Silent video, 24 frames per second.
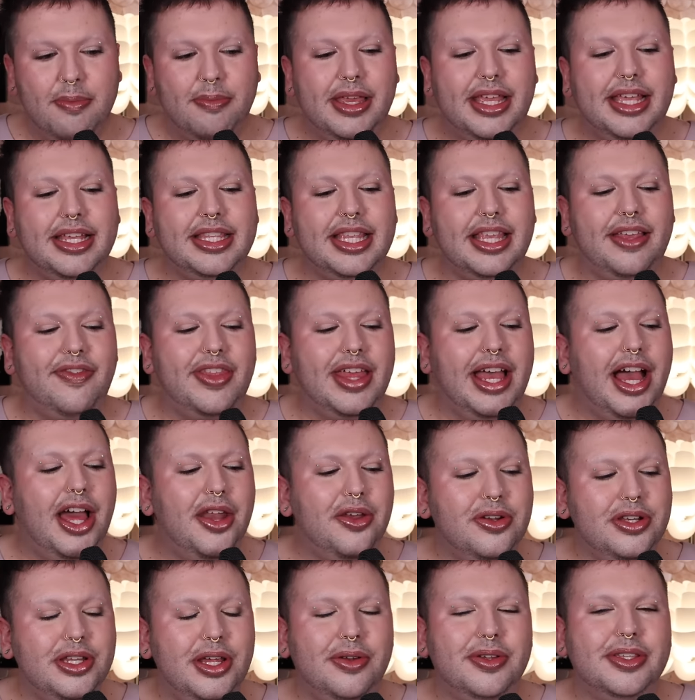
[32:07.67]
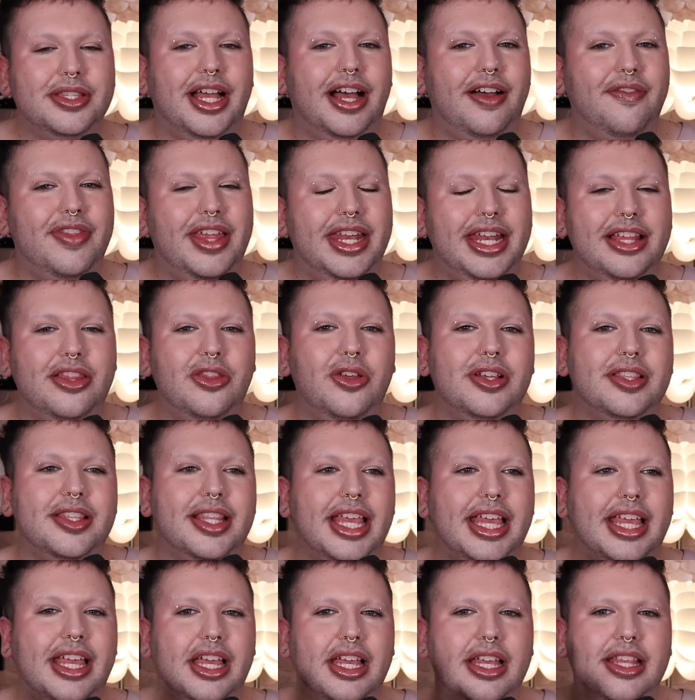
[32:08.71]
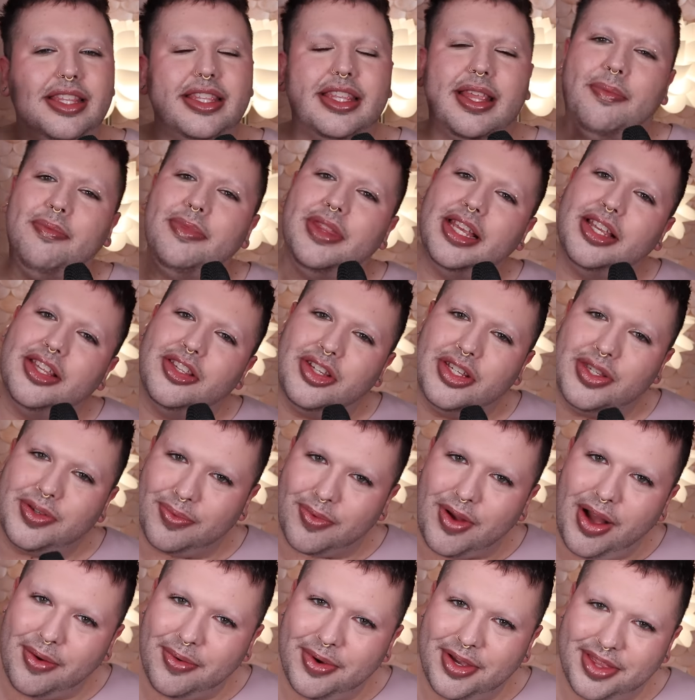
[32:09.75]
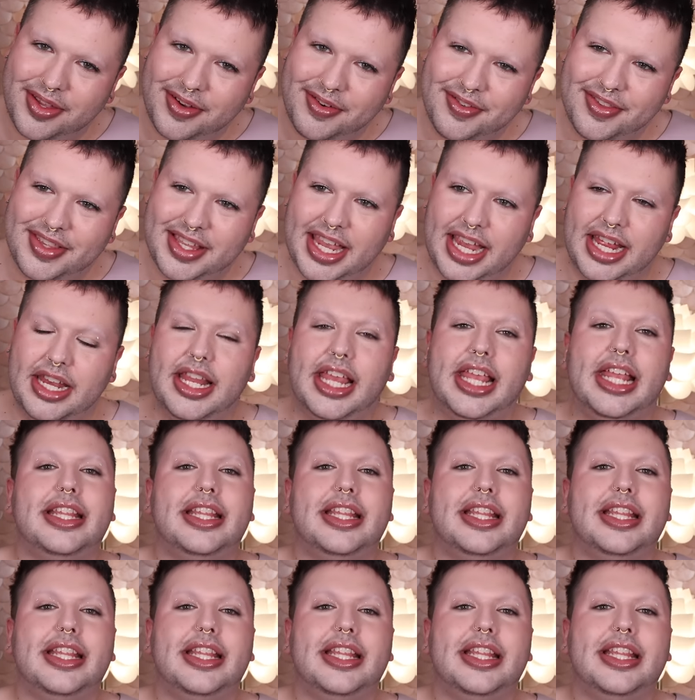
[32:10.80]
because if the undertone is off, then it looks like something's just wrong with your skin.